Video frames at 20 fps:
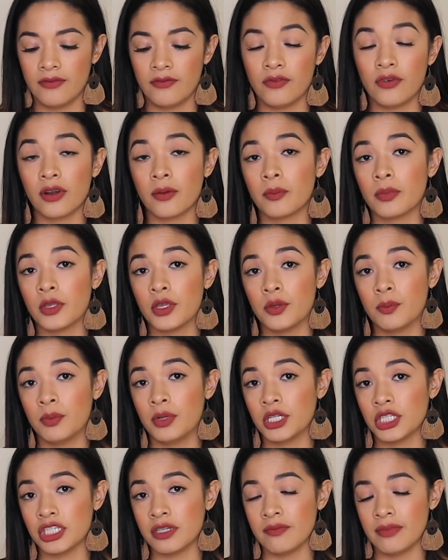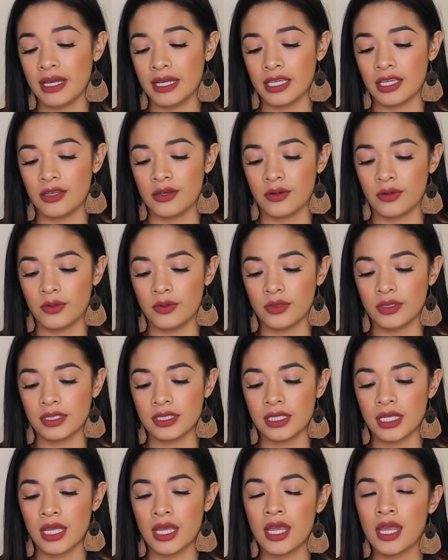for pushing back
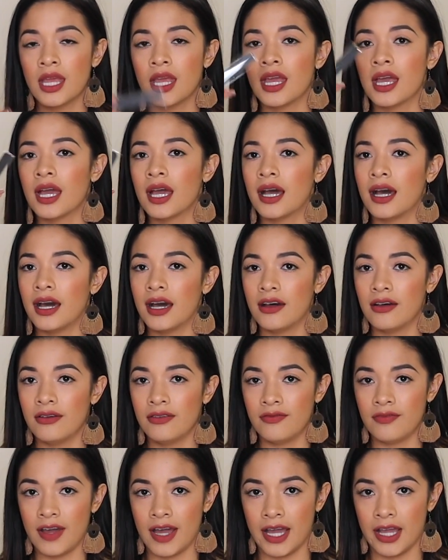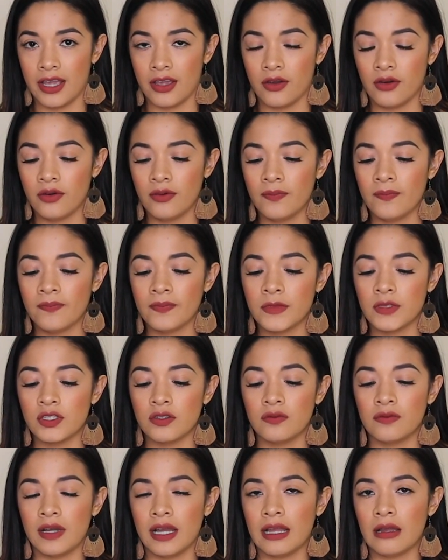cuticles, a file to
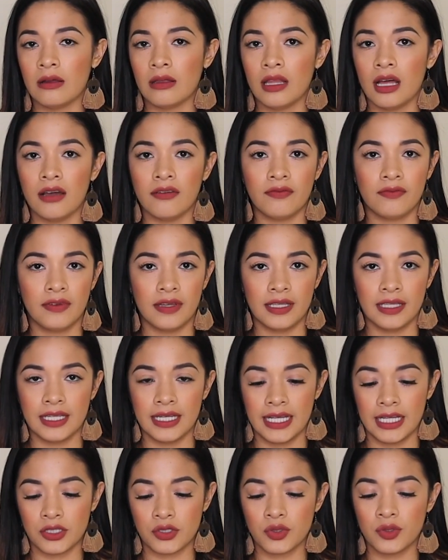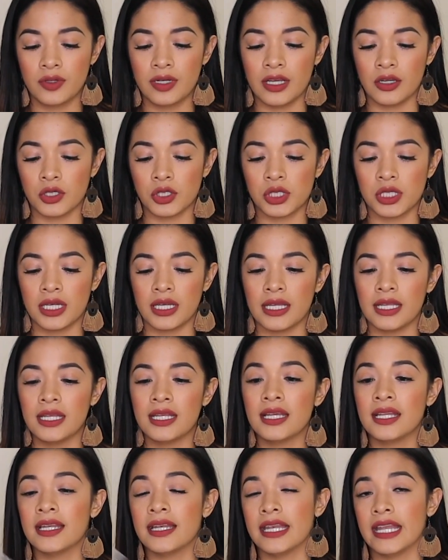file off the natural nail
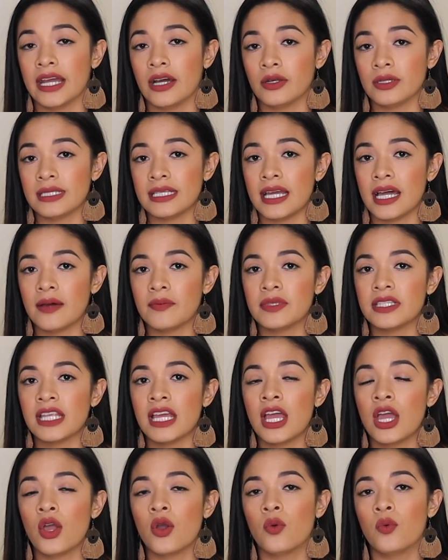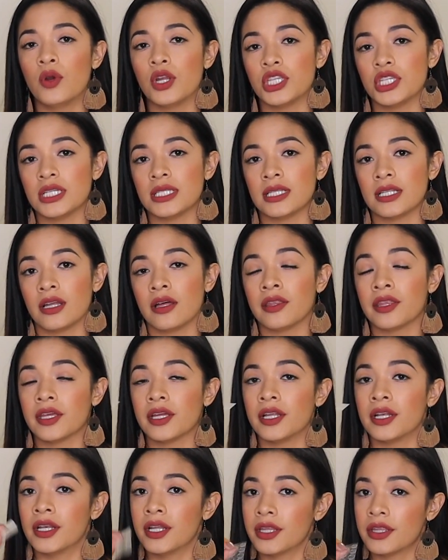shine, nail tabs, which is
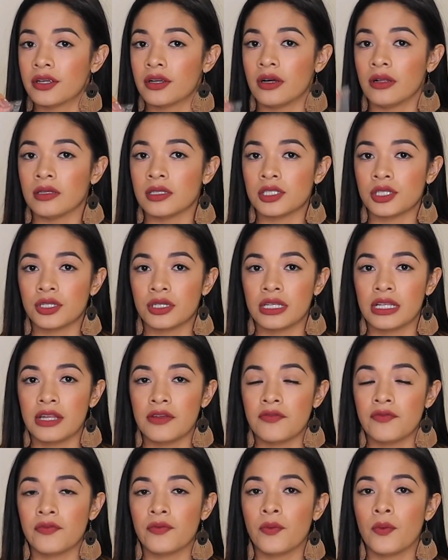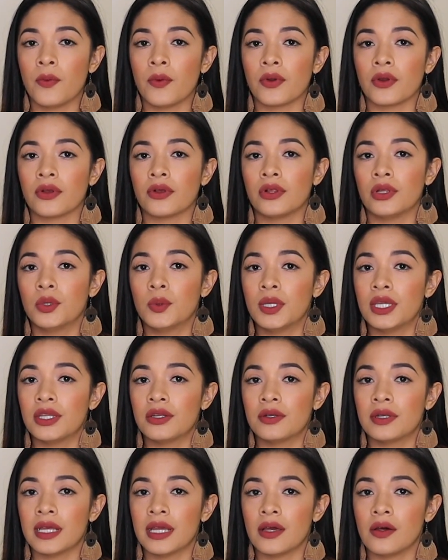another alternative for gluing
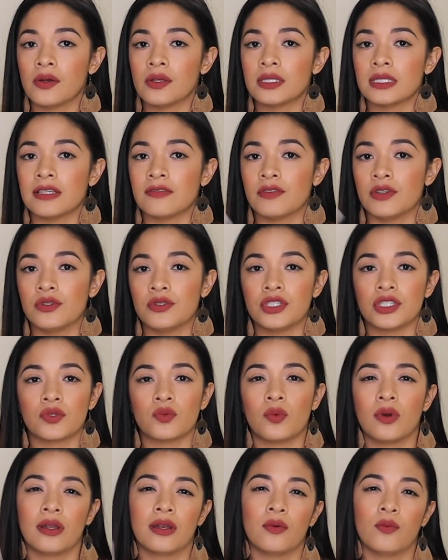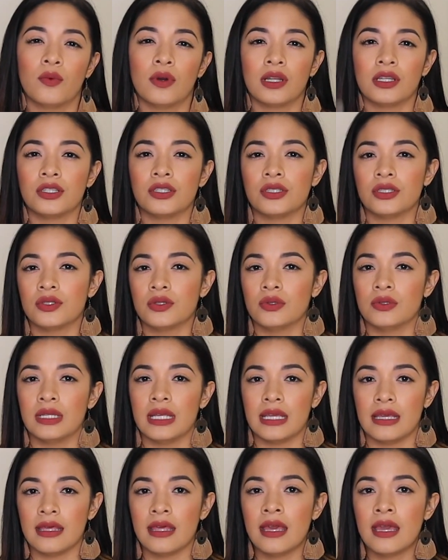your nails if you just want a 1 to 2
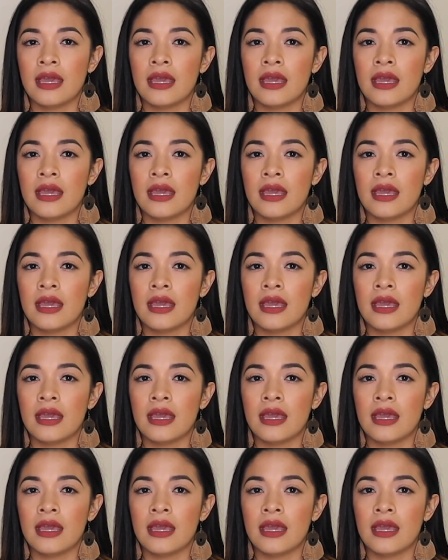day,